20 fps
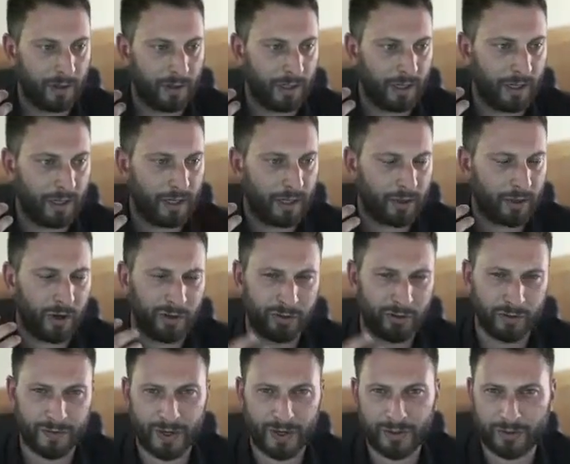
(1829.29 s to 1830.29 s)

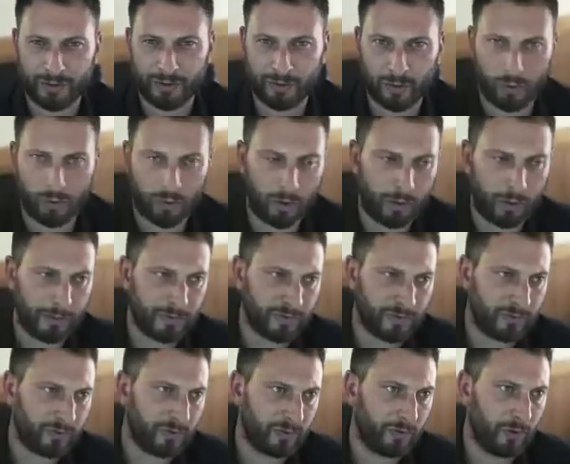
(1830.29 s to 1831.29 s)
conservation corps,
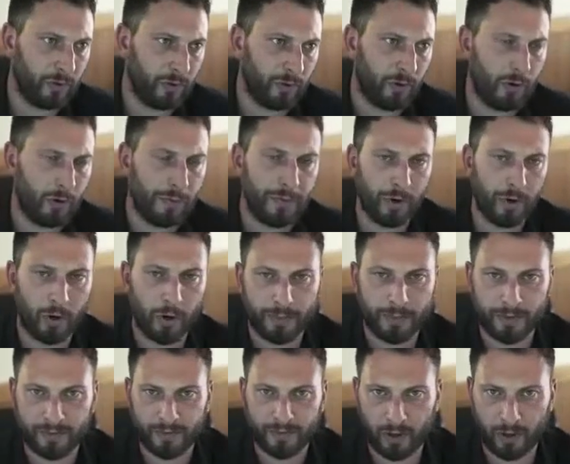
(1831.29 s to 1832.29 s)
urban
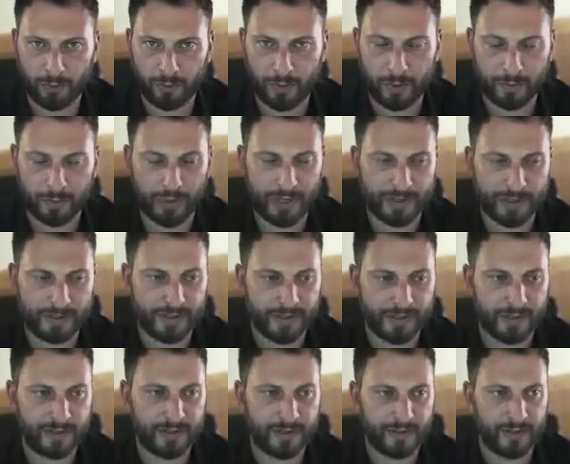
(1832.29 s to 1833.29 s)
development
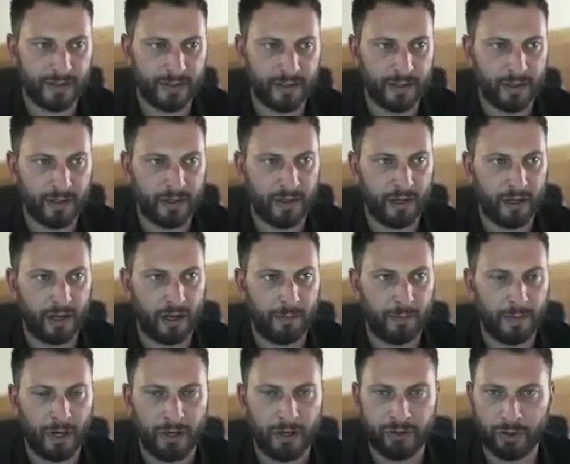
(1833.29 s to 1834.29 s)
places,
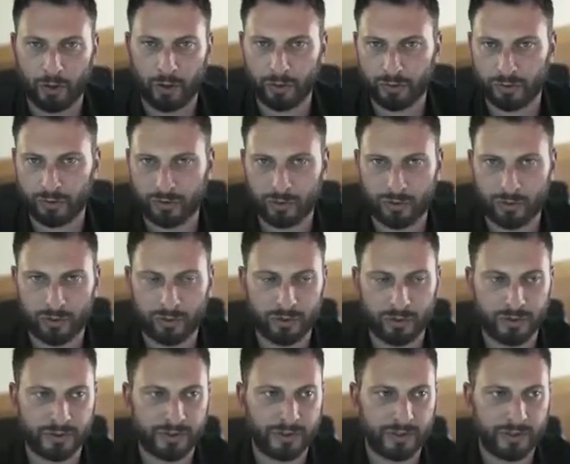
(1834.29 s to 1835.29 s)
adult
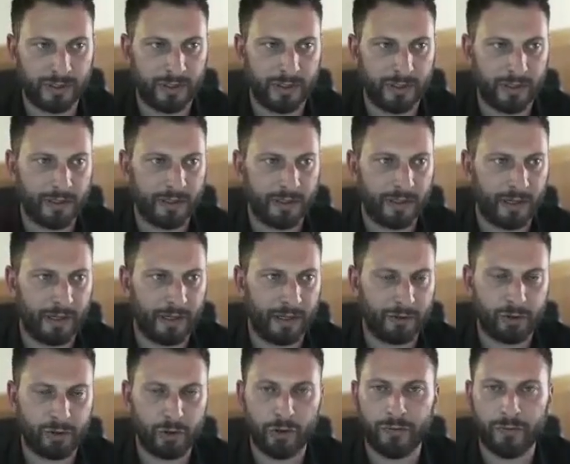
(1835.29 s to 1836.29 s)
schools,
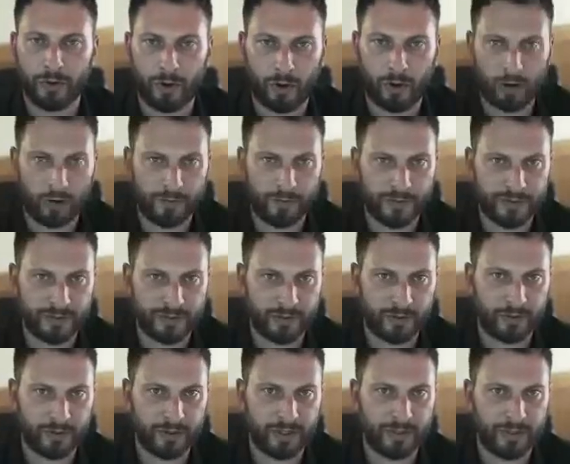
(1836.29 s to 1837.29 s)
juvenile hall
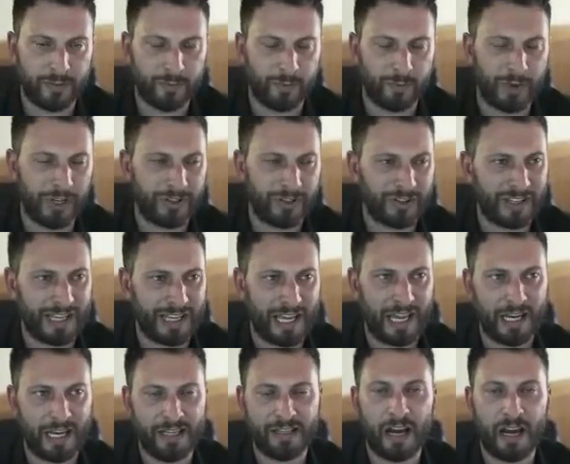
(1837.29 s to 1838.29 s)
facilities, basically
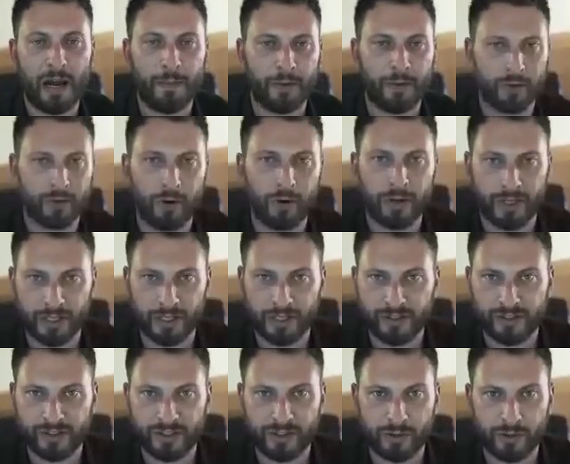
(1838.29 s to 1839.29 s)
any type of learning
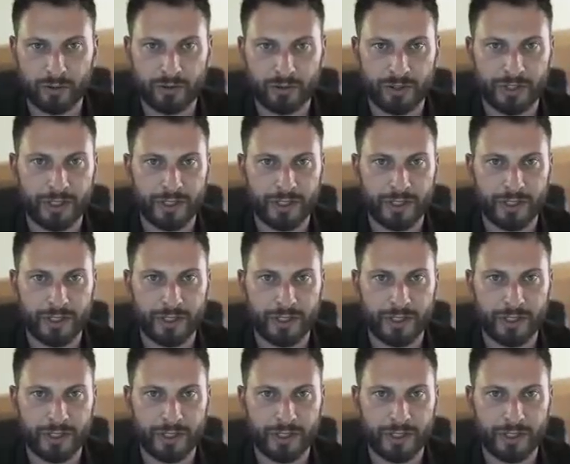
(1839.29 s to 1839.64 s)
institution,